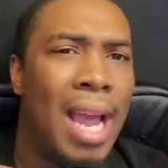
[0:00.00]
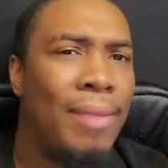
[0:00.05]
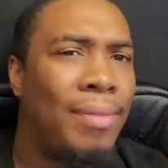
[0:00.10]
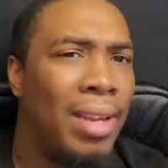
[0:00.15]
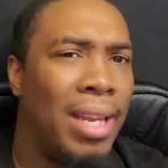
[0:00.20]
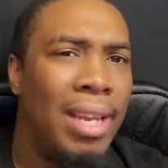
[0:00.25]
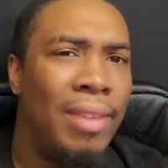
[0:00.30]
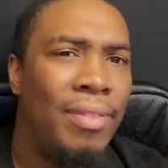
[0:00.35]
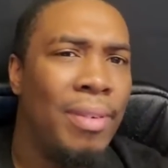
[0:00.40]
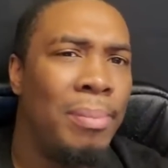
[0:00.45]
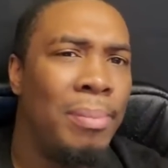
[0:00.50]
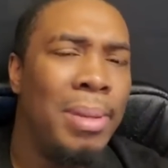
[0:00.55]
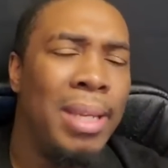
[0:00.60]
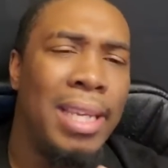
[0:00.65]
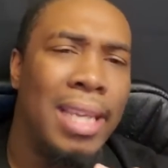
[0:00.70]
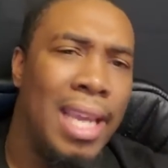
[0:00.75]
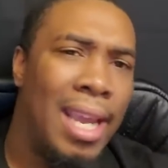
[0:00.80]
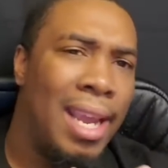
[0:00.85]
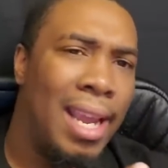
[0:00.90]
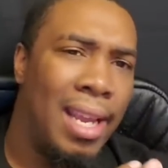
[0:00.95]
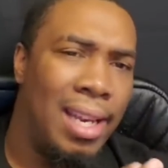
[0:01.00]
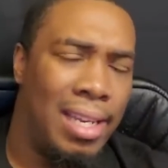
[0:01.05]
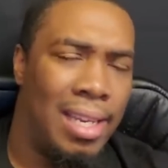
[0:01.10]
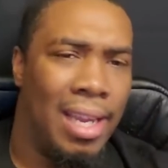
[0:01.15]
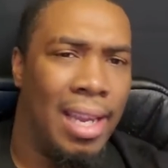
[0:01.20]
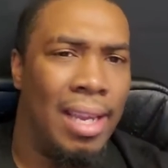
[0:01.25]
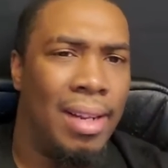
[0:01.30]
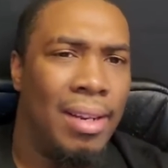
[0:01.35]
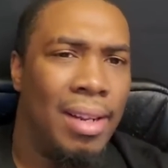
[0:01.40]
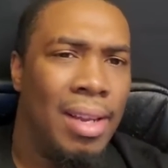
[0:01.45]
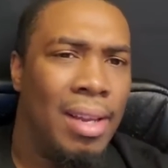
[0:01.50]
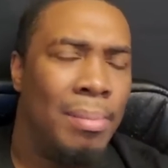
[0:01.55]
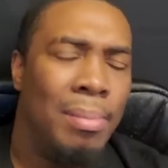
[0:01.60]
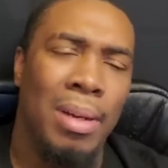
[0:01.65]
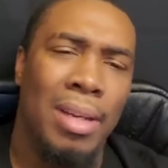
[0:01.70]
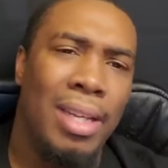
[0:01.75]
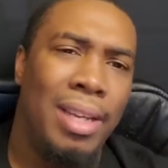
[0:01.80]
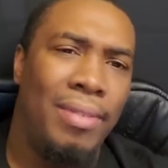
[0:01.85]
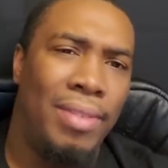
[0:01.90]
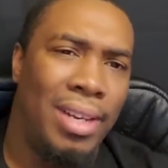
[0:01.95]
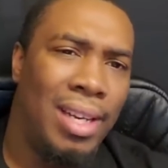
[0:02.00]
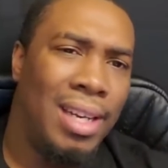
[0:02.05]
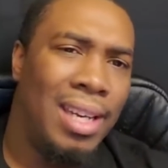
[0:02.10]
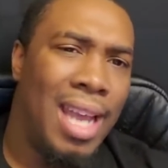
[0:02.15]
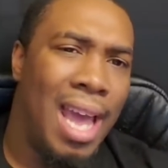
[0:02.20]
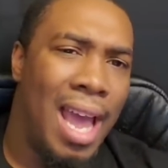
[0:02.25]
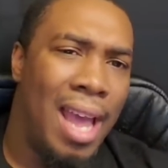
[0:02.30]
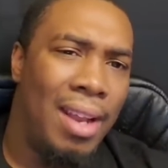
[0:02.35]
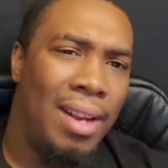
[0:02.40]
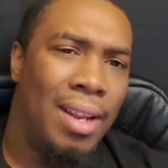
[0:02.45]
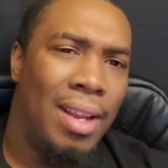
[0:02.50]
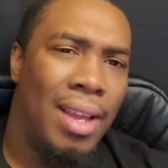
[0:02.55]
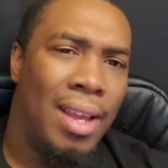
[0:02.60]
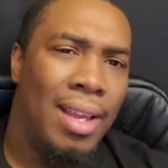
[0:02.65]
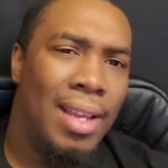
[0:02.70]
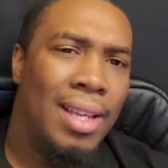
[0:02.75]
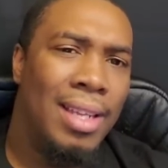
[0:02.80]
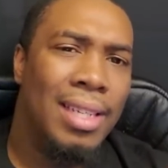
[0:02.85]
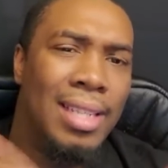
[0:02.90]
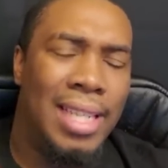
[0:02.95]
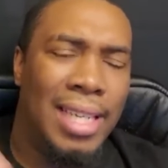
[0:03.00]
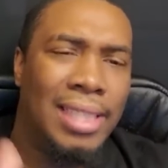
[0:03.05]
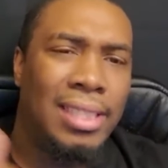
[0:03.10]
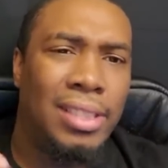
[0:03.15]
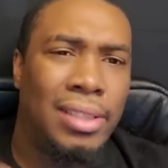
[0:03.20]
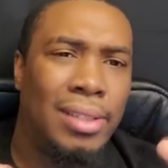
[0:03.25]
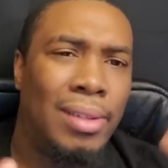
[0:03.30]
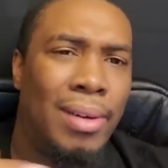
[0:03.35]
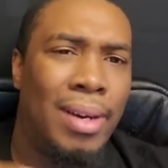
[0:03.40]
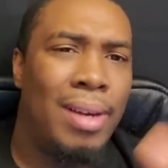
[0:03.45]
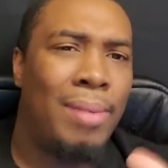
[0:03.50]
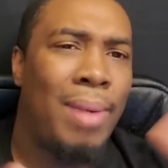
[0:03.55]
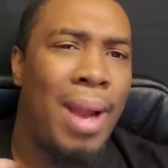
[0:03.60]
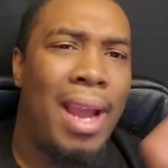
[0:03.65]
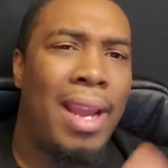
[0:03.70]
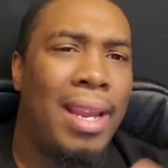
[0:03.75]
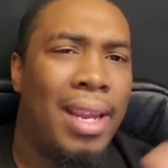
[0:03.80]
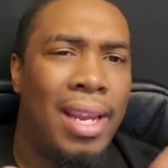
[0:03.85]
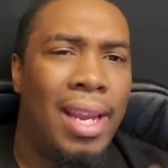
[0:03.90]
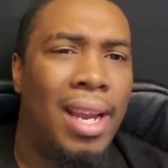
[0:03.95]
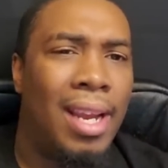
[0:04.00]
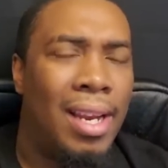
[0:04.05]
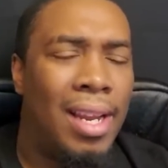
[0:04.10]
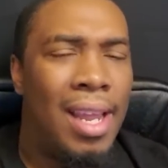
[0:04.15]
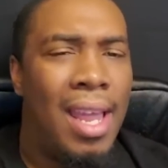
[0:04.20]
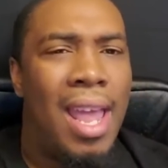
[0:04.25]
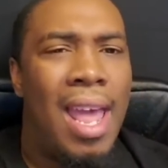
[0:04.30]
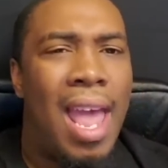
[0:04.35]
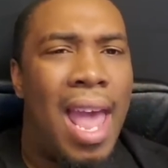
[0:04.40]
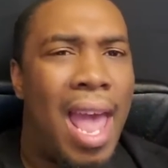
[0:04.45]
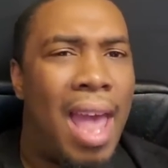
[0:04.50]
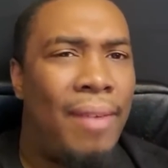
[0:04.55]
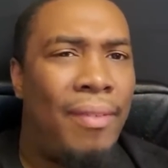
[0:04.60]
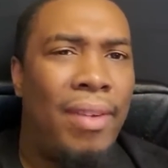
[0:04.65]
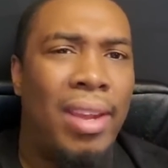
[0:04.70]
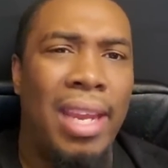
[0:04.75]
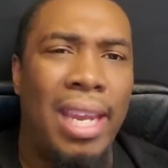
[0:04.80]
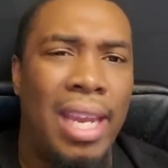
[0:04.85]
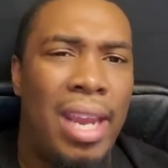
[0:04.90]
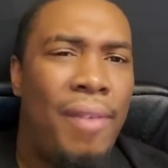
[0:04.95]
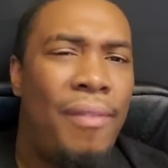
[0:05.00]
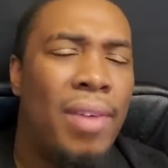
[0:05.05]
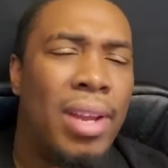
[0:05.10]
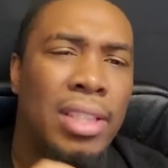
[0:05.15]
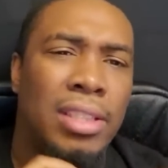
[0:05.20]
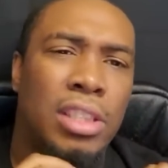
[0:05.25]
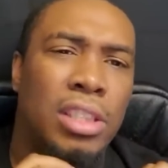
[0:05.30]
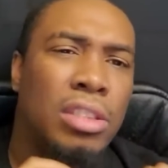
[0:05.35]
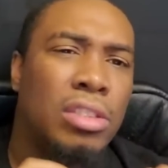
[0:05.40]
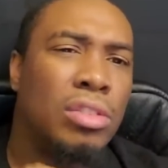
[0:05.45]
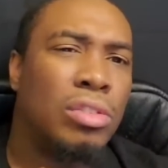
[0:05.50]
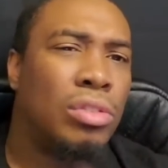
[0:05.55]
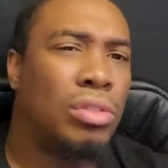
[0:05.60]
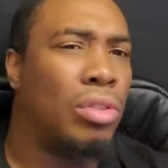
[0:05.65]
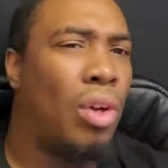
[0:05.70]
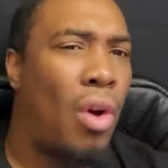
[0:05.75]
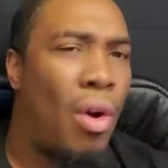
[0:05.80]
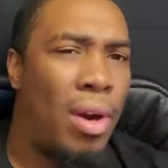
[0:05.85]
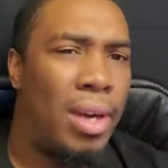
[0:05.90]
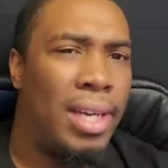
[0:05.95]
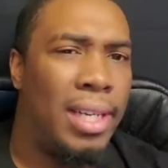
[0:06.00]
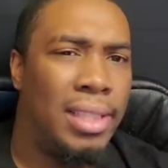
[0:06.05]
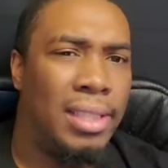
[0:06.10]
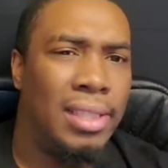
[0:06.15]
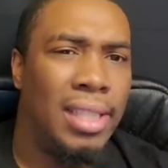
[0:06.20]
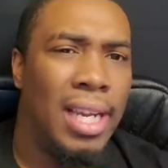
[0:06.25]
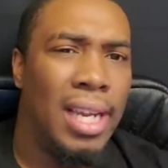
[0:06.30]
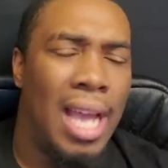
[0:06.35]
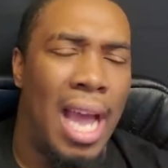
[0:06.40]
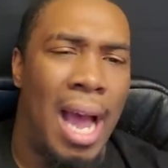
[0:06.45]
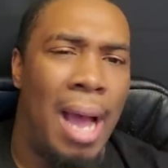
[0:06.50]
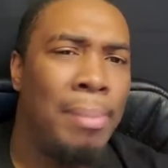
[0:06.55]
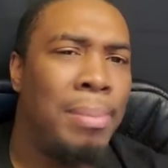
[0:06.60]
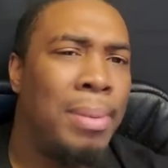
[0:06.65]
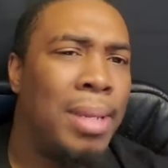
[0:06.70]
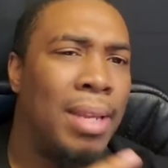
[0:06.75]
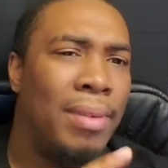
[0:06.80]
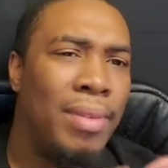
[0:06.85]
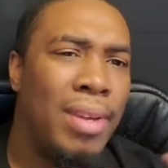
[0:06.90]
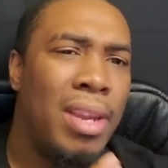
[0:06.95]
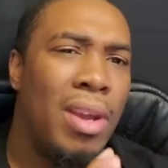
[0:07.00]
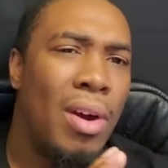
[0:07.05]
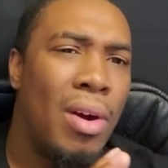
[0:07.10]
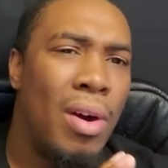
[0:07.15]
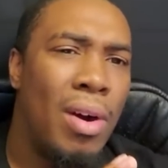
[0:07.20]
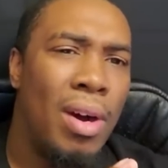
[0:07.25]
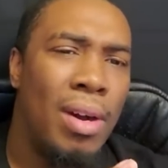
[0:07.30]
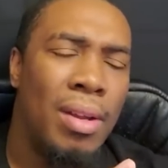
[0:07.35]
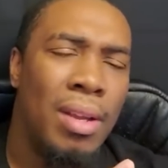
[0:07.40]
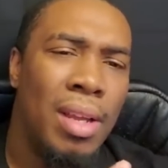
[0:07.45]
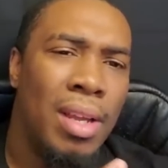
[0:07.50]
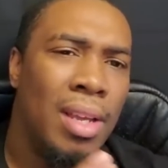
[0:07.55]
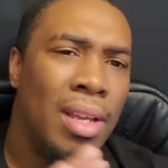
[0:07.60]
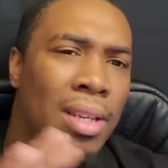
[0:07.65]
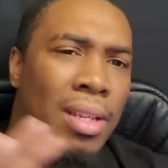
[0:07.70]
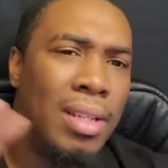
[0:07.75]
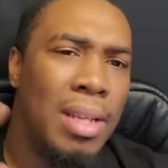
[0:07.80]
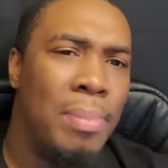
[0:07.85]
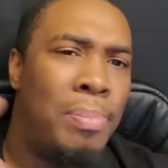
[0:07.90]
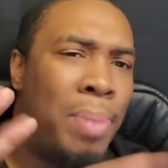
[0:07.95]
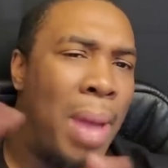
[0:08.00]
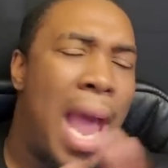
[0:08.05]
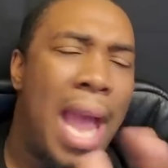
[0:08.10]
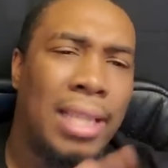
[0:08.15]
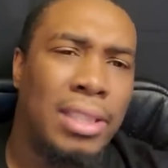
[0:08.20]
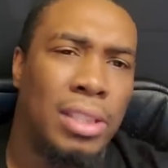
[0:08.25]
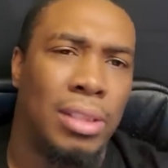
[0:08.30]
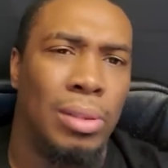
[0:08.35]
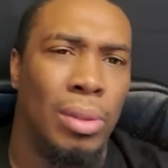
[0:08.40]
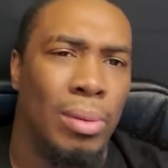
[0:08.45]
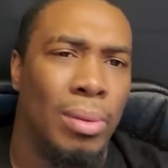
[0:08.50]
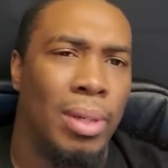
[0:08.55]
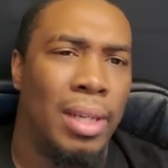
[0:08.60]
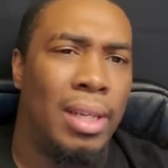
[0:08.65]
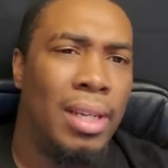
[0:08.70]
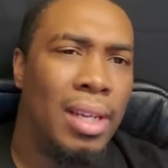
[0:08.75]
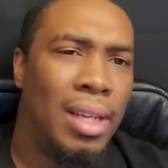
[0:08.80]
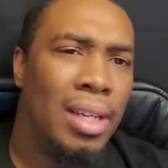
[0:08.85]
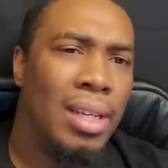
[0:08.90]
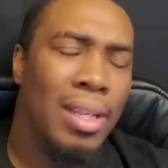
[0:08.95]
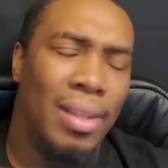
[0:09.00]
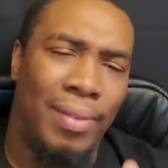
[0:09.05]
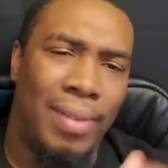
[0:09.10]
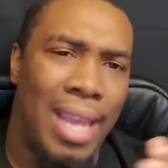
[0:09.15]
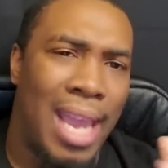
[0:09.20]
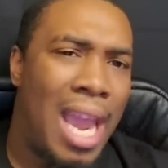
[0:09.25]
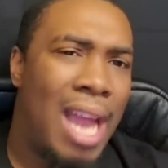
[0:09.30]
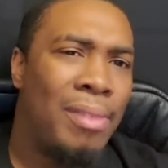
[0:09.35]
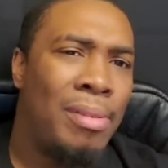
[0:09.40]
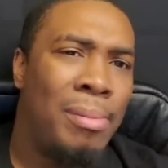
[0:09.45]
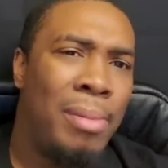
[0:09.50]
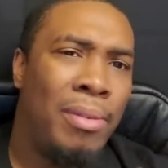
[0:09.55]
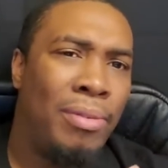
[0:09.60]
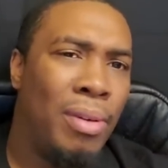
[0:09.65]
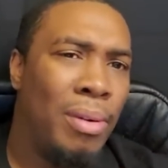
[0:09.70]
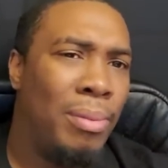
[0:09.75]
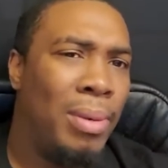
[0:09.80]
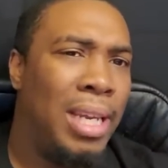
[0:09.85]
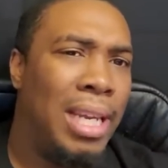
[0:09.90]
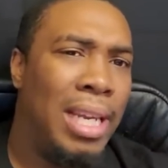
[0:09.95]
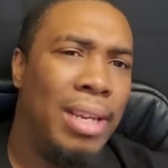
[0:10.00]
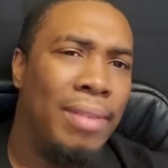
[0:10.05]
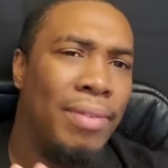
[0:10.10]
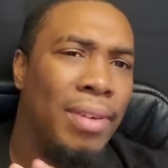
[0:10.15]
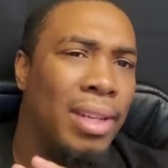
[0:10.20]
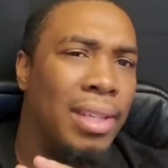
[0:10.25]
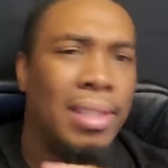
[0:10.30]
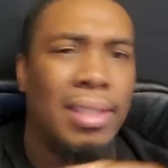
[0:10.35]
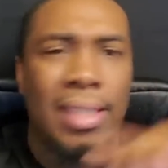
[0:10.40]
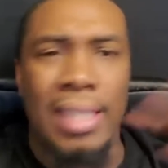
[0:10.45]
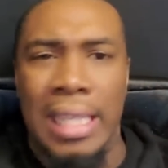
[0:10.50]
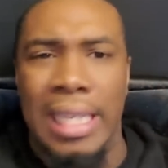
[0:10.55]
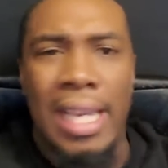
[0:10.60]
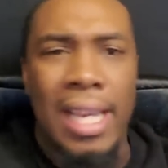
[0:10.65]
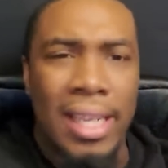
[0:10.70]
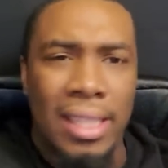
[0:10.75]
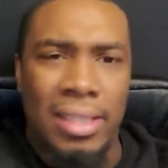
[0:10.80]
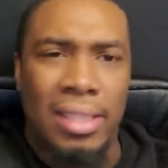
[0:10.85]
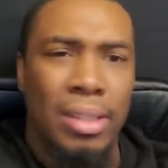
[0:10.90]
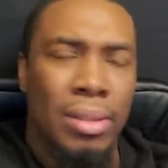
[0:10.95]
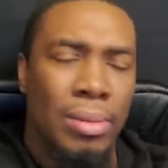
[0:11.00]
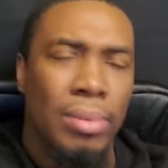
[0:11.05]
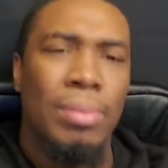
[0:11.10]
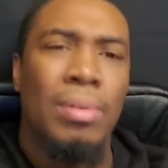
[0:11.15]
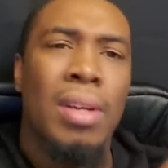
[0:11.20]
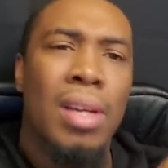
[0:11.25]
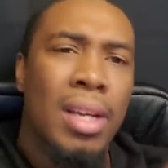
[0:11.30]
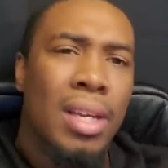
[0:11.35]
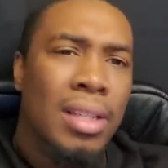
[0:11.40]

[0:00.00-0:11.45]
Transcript: haven't even began yet, believe it or not. This story right here haven't even started yet. I'm giving y'all the backstory of Calvin before we even get to,